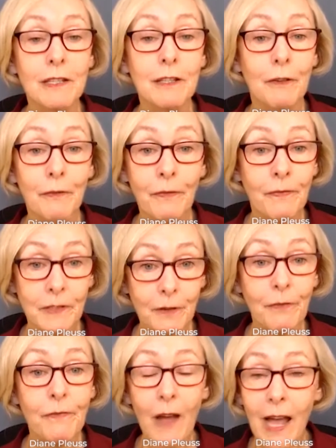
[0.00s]
need to
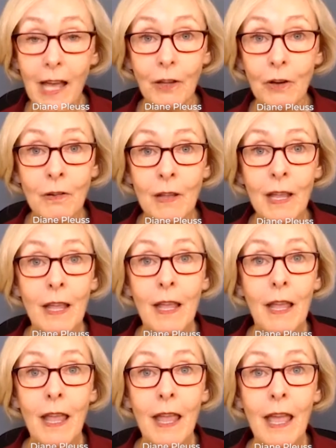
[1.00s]
to follow,
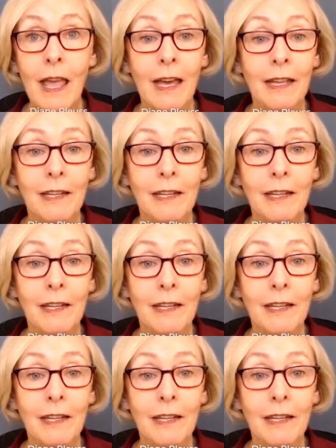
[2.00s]
yeah.